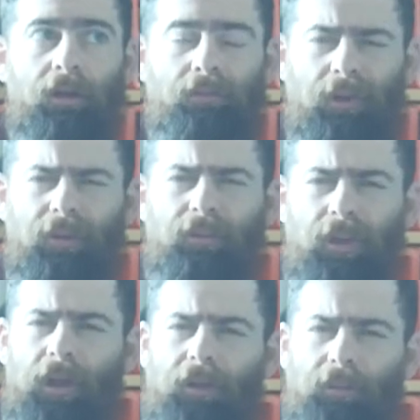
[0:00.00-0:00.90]
but I'm
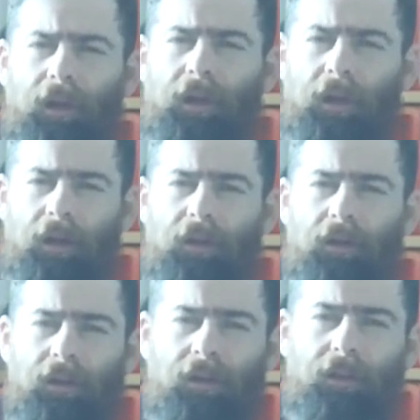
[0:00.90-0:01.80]
stuck in my head.
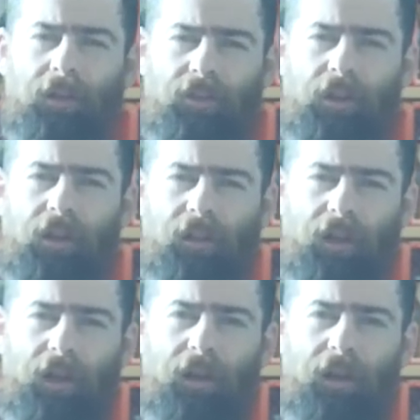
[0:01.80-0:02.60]
Let's not lie.